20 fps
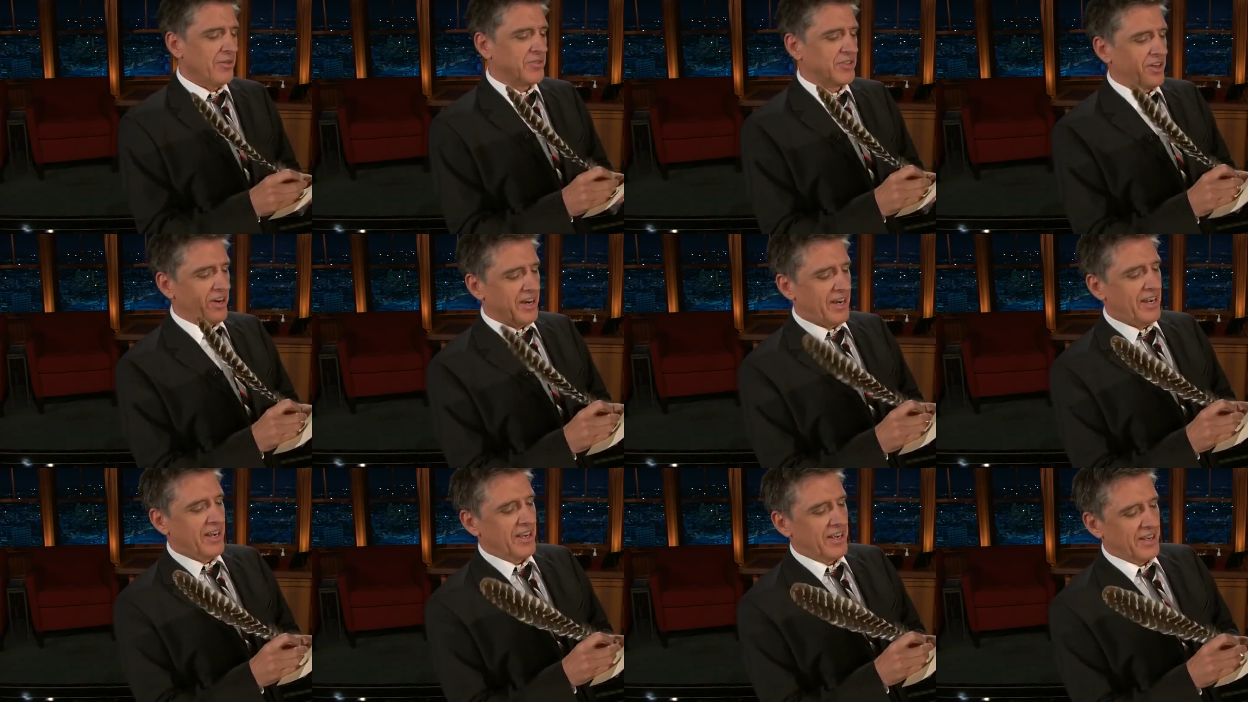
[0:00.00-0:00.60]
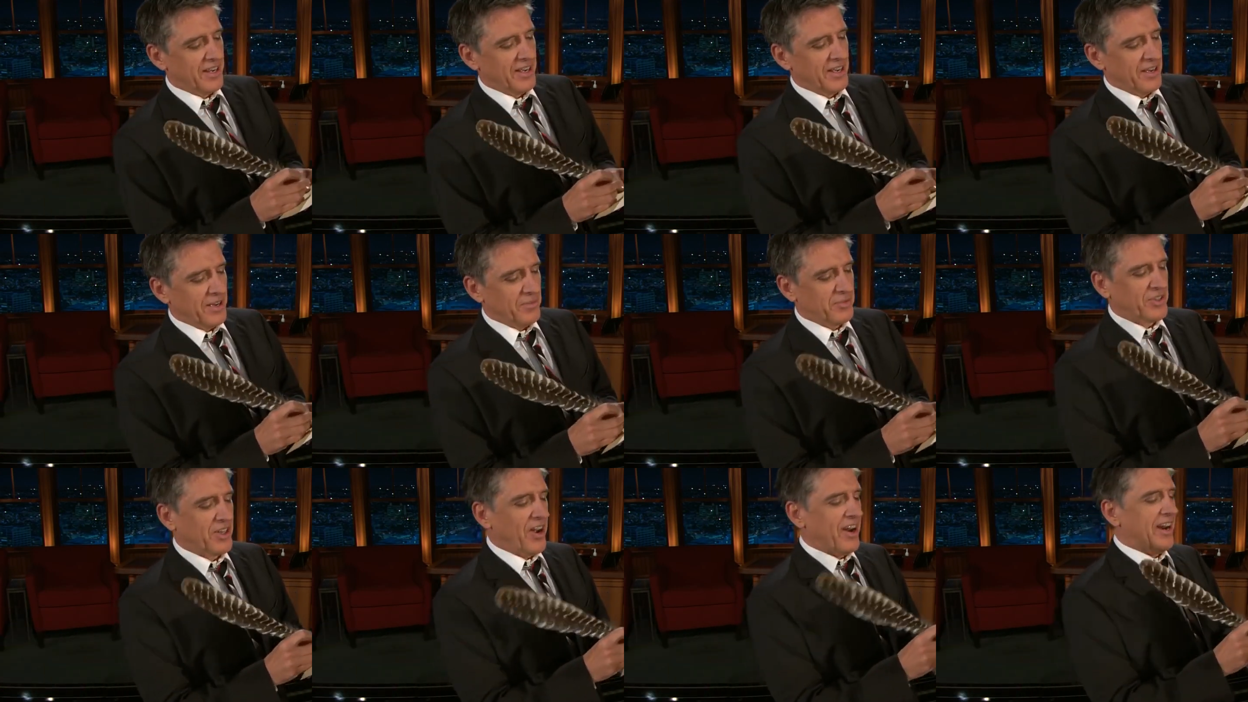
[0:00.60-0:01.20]
sorry.
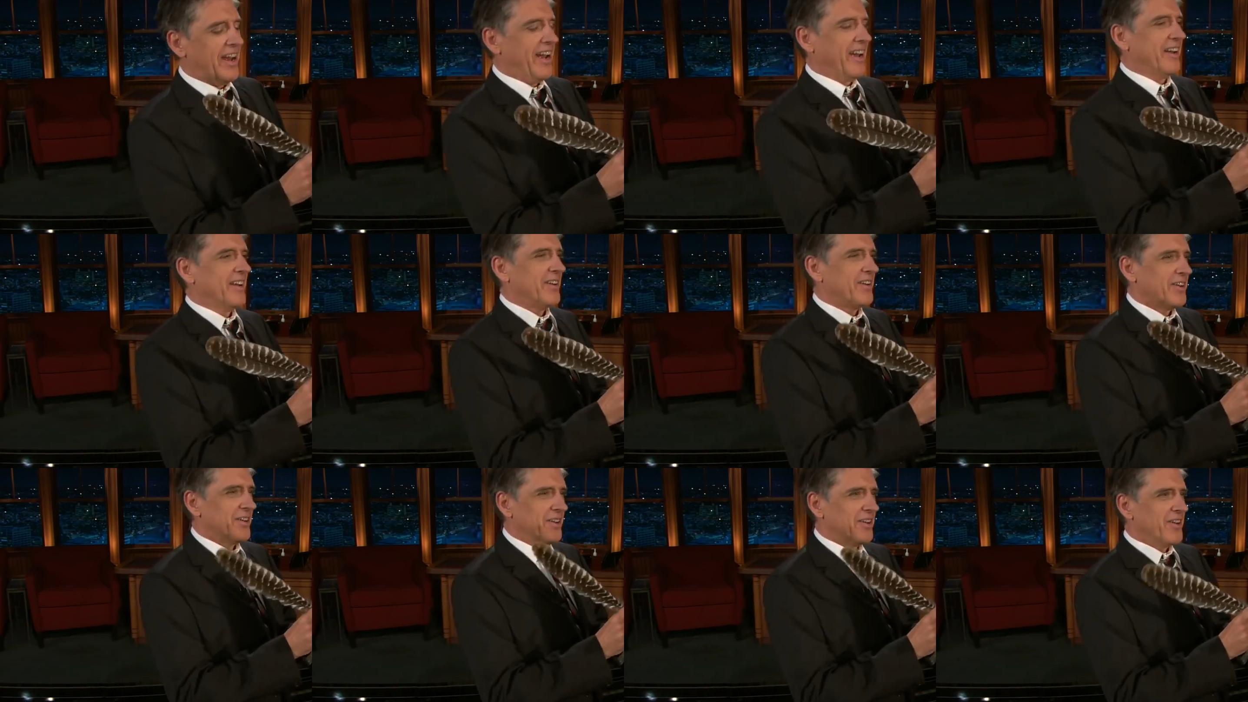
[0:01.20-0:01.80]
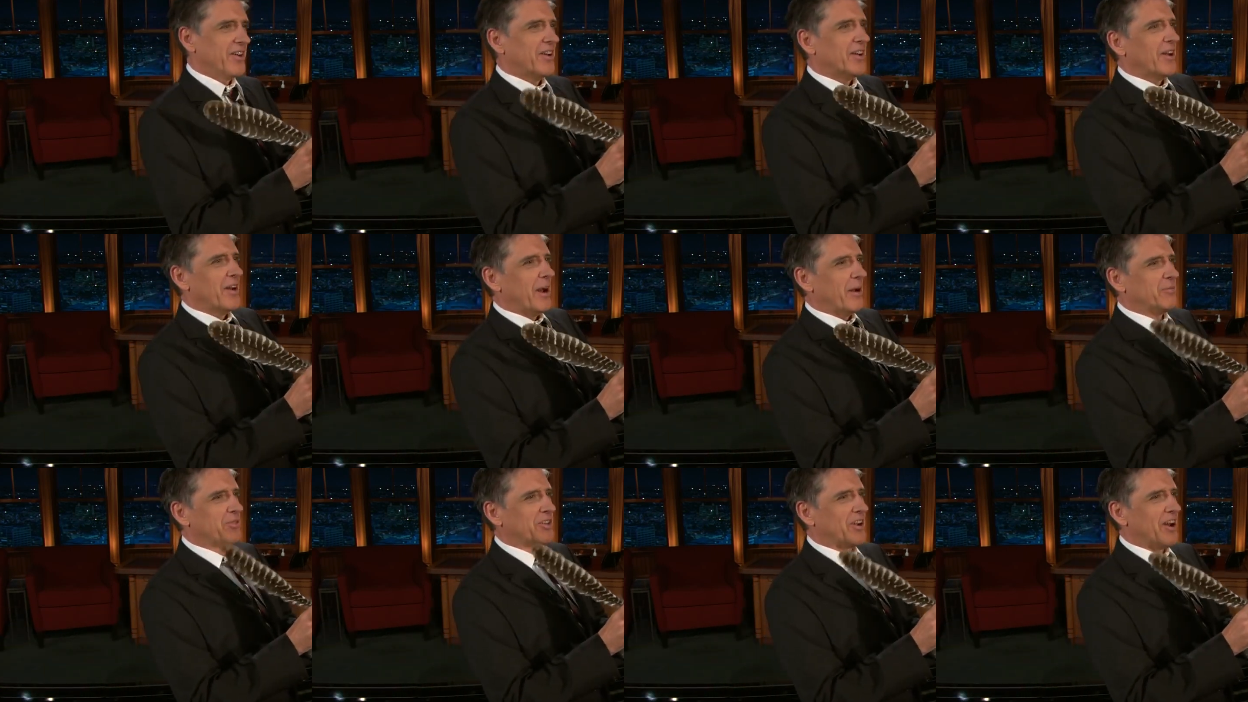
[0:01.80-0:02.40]
I'm sorry.
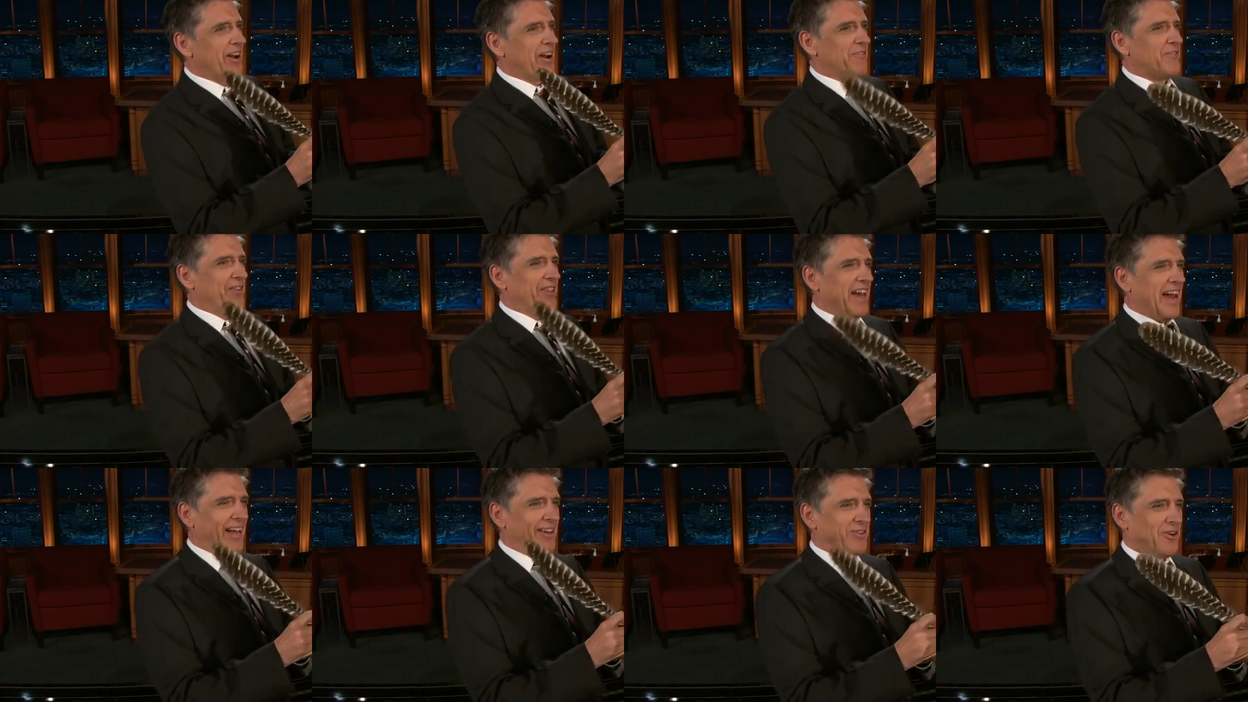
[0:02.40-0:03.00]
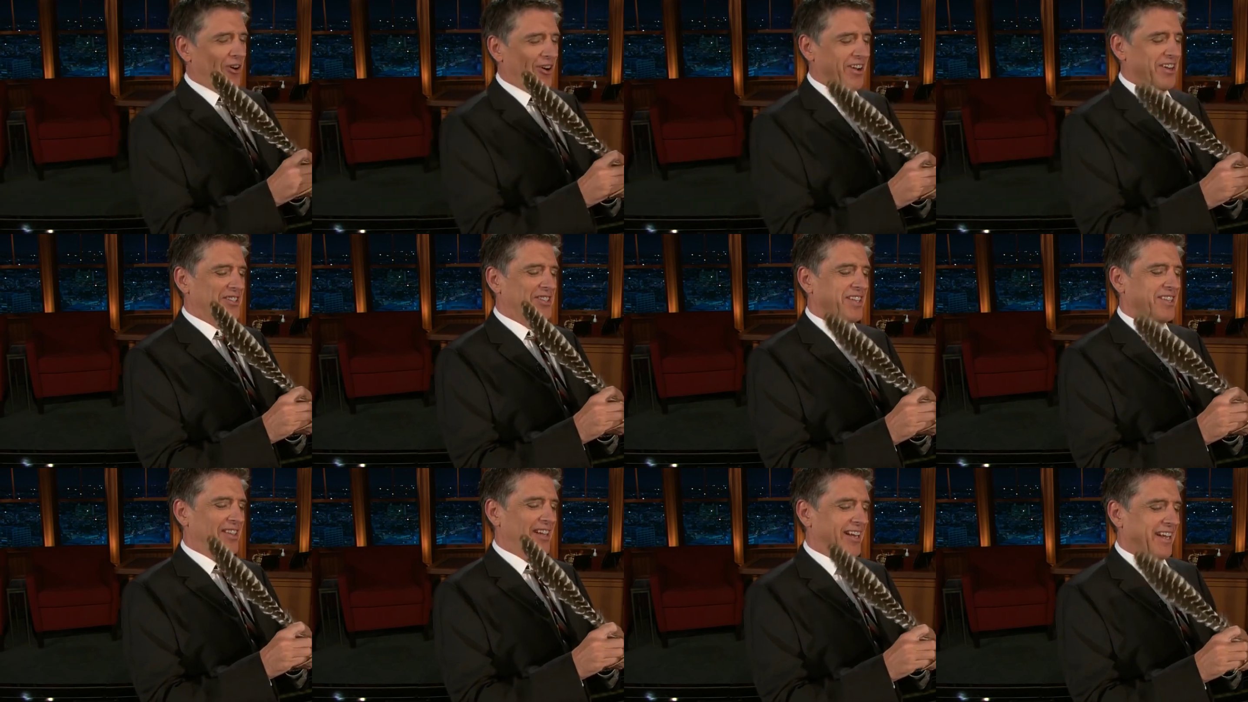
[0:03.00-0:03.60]
I'm sorry for that
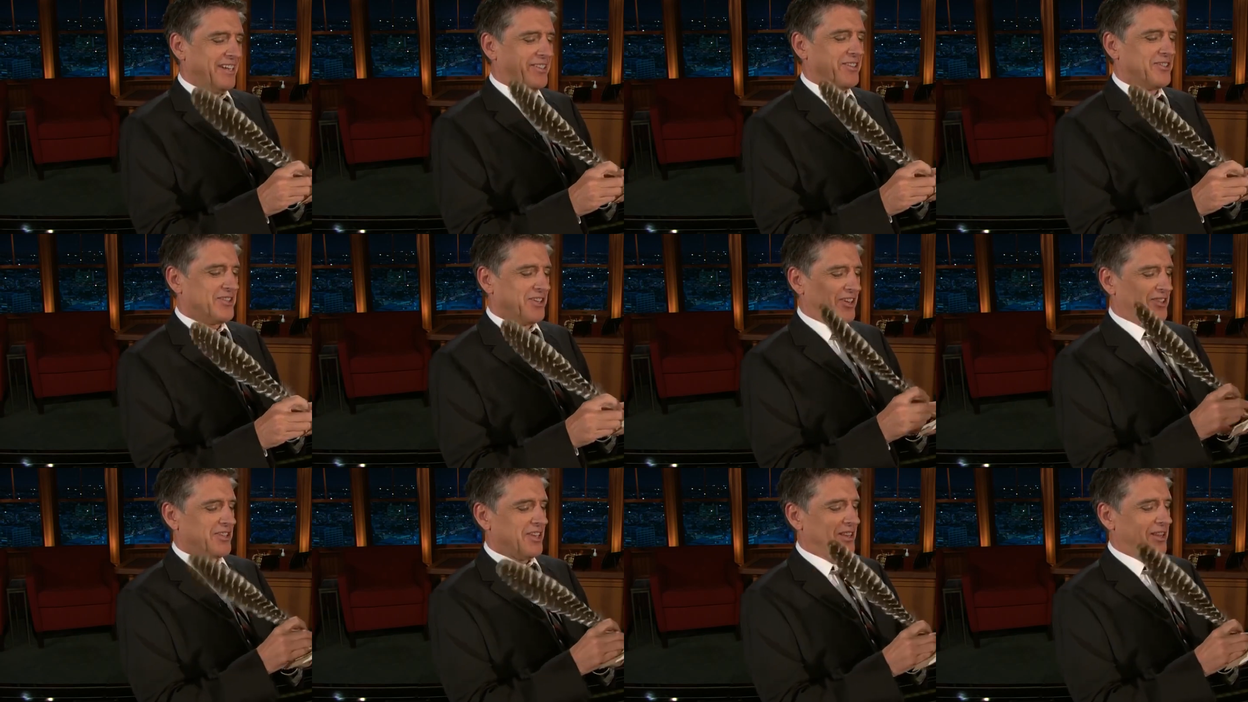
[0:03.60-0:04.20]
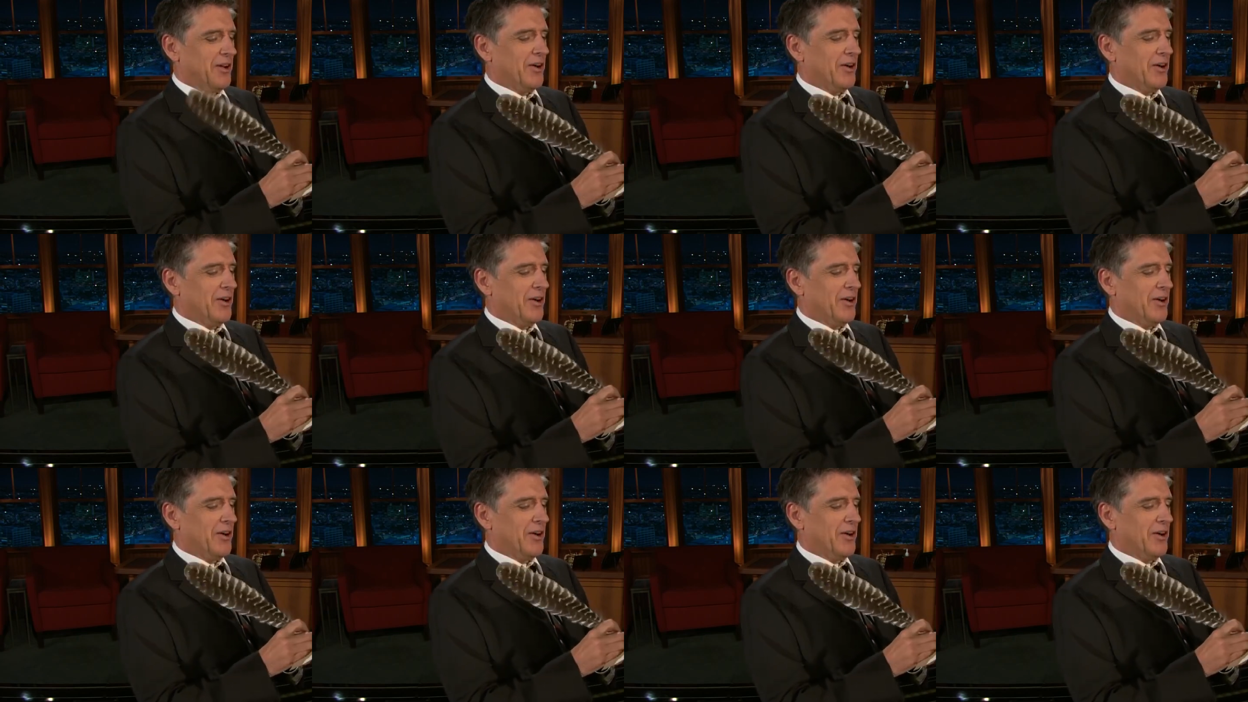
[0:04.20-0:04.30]
noise in the letter, Justin.